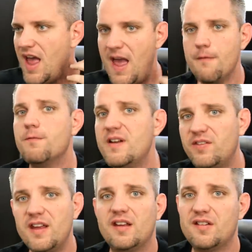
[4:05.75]

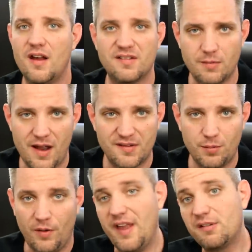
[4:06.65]
Everything is
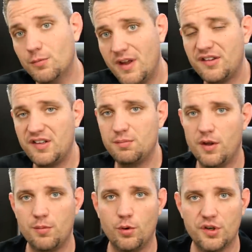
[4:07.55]
customizable, and that's what makes these
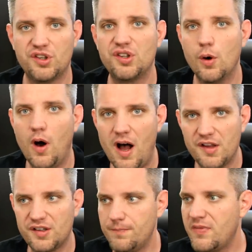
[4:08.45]
motherboards so
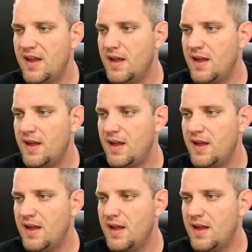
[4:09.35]
awesome.